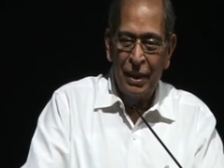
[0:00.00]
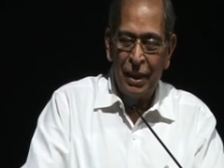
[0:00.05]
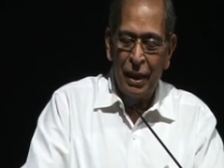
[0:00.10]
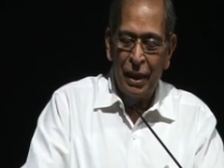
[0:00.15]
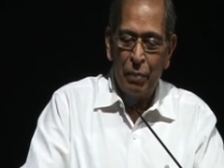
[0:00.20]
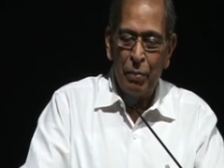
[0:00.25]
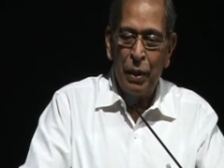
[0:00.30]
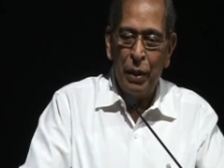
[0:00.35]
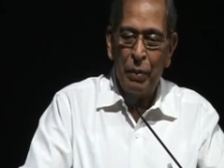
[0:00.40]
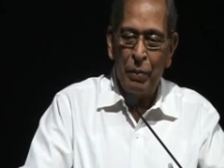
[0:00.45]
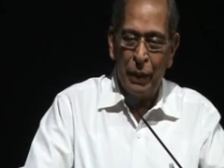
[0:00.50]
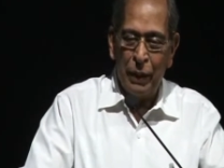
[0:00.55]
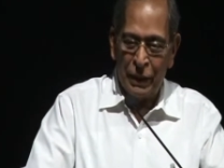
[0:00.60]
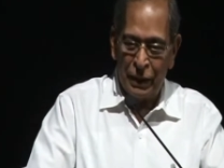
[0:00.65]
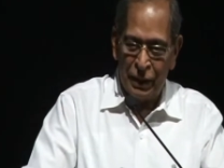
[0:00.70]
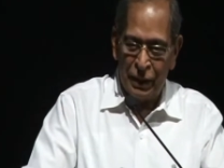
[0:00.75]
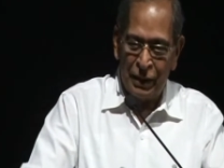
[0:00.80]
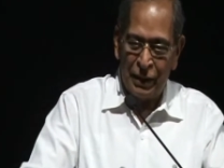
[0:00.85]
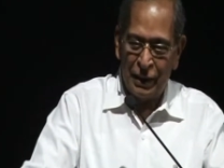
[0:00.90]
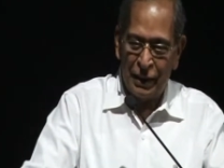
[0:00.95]
three
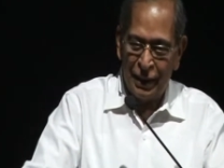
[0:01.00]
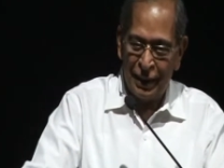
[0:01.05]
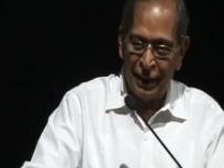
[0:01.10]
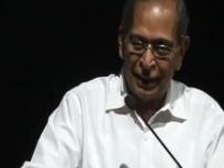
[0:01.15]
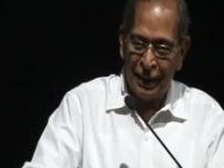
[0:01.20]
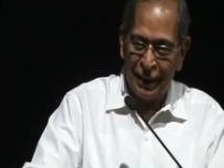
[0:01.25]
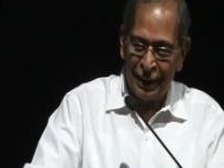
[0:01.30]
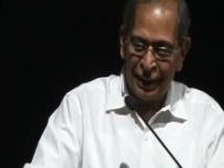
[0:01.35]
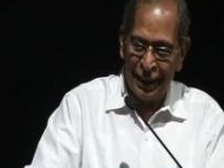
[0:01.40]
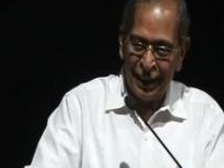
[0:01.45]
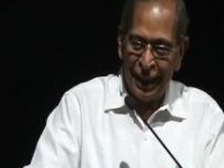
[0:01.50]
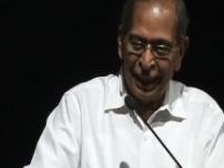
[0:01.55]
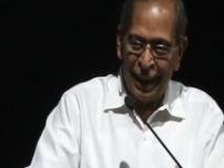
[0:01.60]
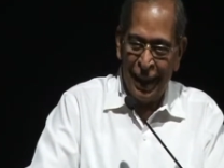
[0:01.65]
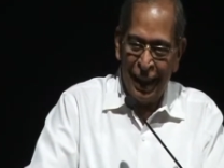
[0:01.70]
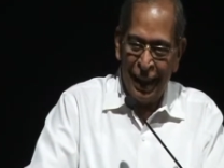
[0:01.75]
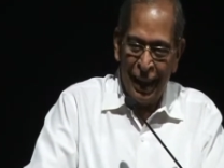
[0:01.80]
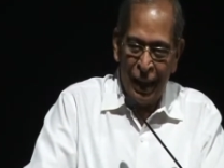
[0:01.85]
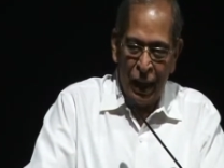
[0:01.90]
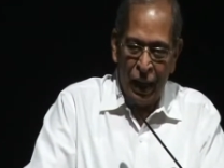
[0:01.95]
amendments.
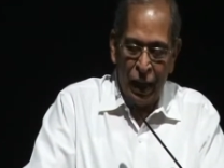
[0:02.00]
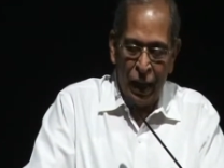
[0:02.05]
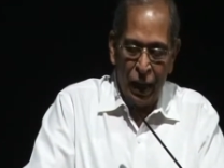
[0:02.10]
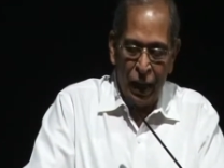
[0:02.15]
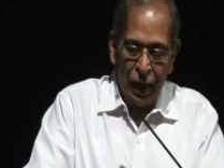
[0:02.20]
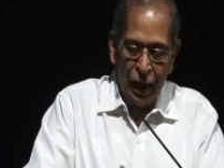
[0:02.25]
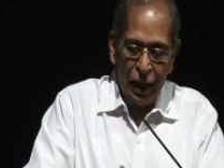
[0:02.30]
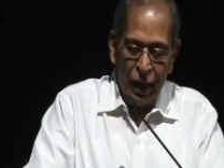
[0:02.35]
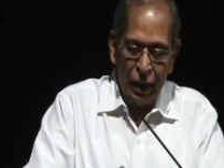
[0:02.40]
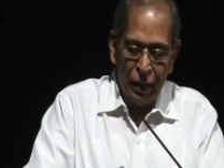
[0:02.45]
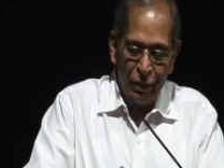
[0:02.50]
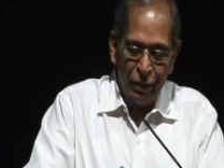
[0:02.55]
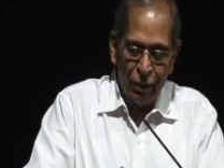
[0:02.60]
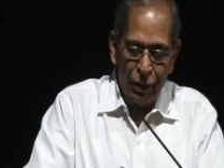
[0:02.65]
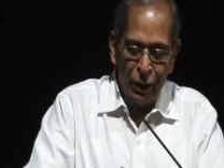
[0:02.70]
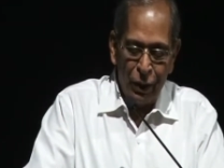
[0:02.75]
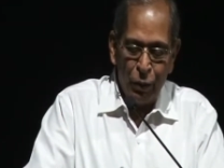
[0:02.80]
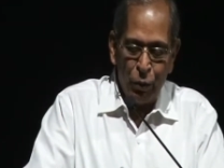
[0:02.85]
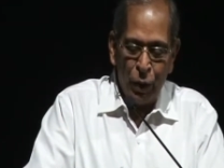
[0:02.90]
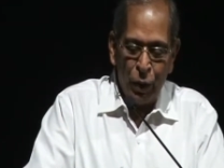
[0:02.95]

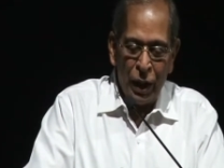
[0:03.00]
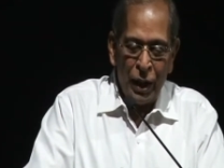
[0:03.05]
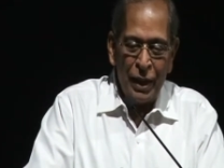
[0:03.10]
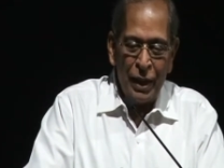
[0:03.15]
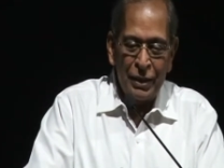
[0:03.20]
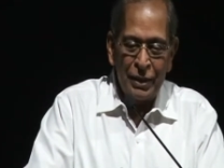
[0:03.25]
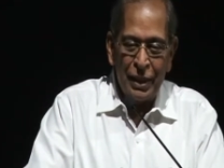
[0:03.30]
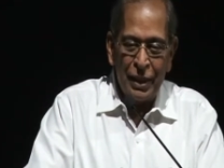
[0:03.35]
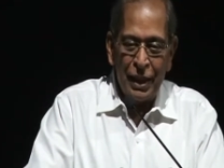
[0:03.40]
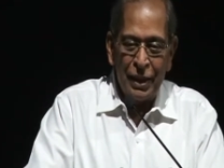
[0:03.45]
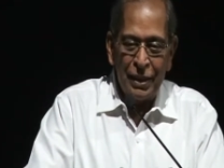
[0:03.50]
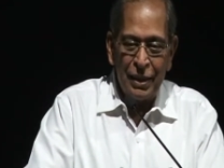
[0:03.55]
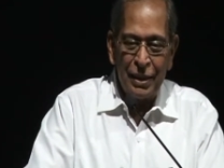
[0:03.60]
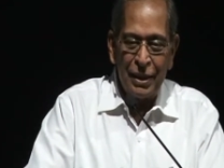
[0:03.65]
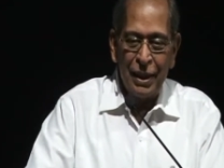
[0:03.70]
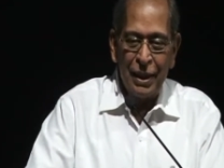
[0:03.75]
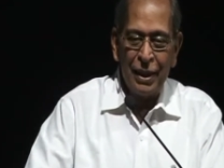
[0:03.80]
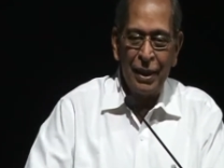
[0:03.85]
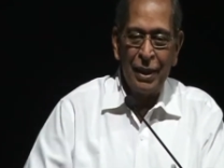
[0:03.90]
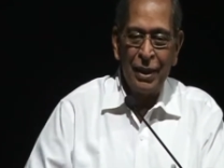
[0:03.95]
one is
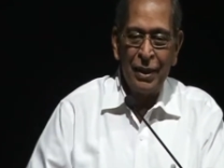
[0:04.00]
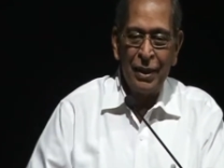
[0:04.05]
that